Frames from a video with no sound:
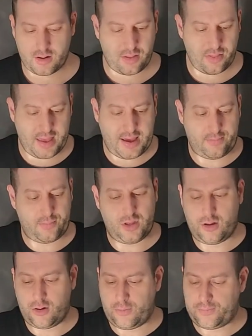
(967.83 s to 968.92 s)
than that, you
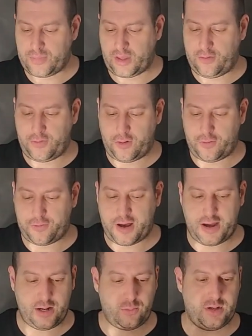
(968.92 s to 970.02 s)
know, if you're
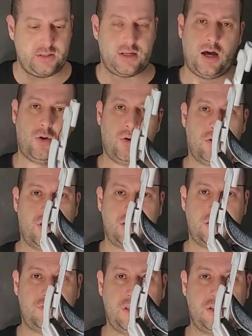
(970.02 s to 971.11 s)
fine with how
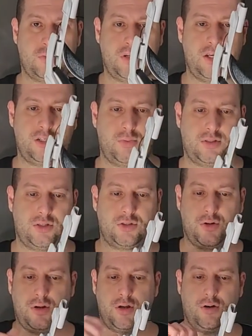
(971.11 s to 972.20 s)
aggressive this one is with the
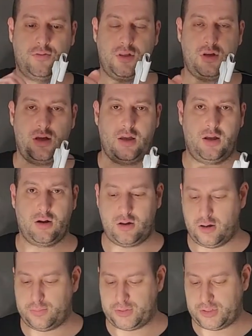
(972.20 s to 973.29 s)
turning of the ear
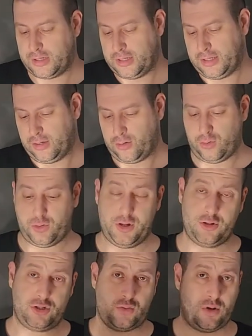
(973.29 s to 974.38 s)
cups, or
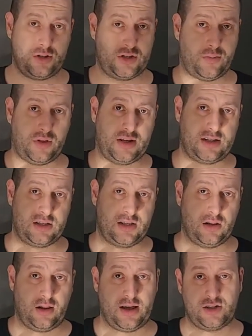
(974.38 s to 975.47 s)
you just want something that's a
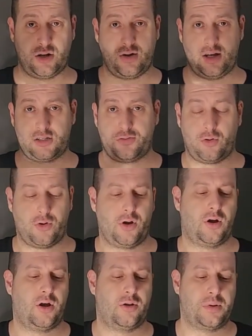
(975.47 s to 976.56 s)
little less aggressive, or
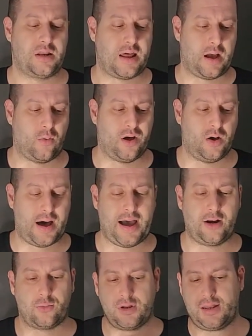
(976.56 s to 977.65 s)
you're going to be like, well, I
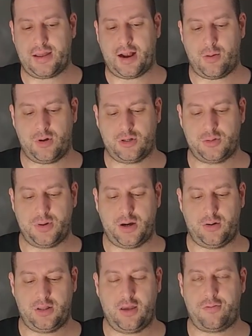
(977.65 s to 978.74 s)
don't really care much
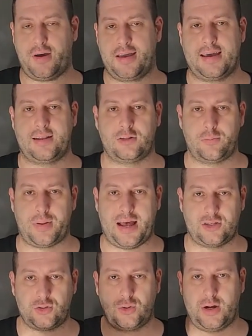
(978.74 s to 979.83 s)
about it. If I get into
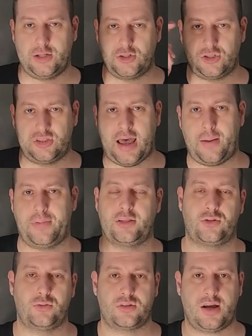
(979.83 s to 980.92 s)
pass-through, I just tap it
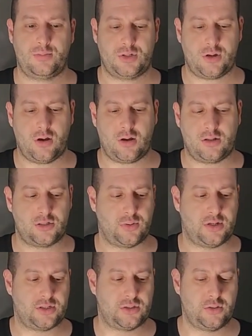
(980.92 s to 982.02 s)
2 times on the Oculus
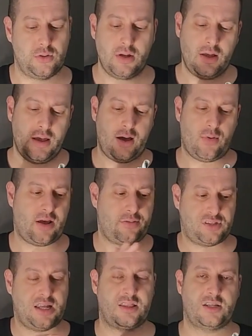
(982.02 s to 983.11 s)
Quest 2, and when I've
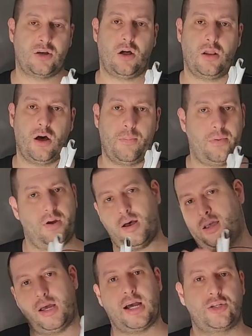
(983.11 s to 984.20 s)
set this all
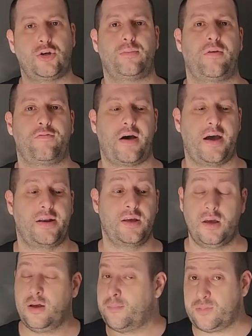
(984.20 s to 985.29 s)
up, I should be fine.
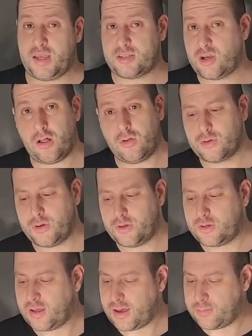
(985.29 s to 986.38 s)
That's all
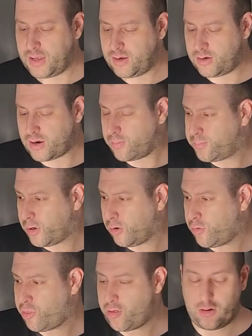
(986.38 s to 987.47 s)
good. I mean, they're
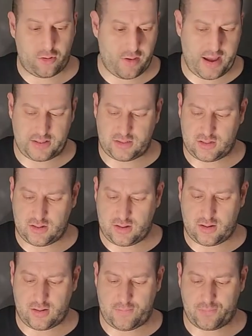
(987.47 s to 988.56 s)
both great
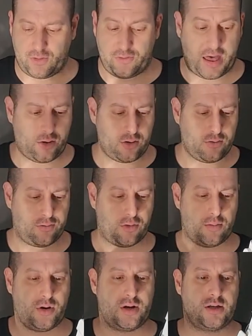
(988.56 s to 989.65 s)
value for the
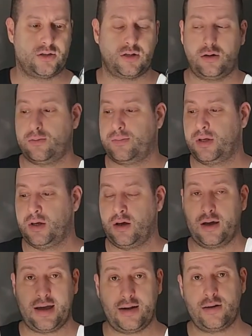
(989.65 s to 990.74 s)
money. So
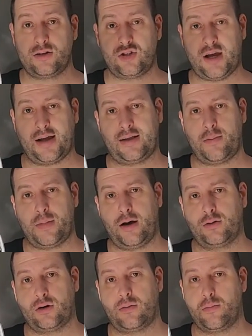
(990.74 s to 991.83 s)
again, check them
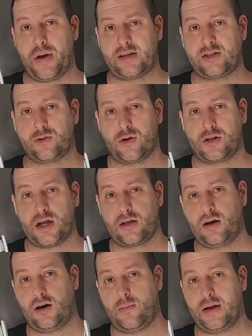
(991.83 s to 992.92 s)
out on
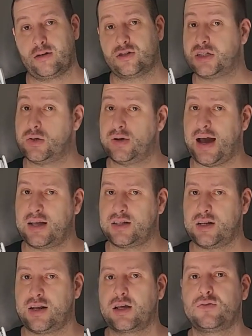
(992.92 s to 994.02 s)
bestorx.com, and I'll see you guys in
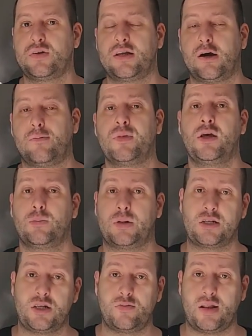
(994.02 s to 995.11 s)
the next video.
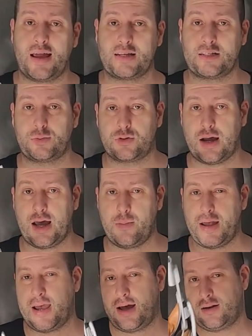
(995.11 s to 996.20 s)
Please leave a like and subscribe,
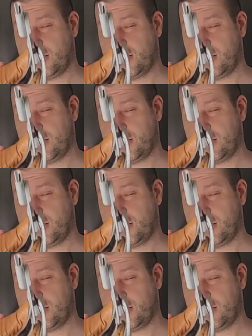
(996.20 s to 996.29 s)
and